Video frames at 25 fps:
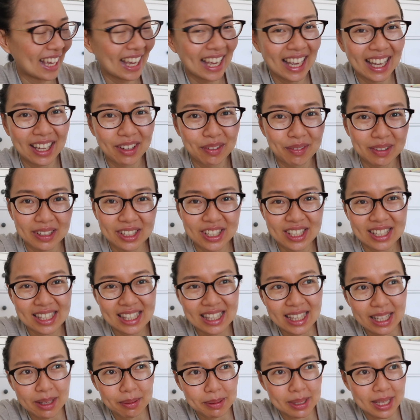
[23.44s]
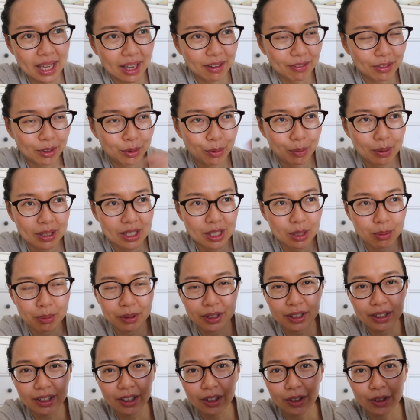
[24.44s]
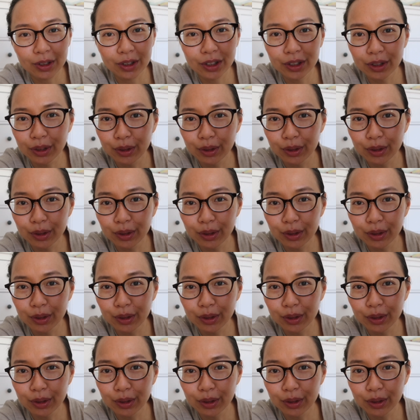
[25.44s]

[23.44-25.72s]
And when she sleeps, I have to whisper or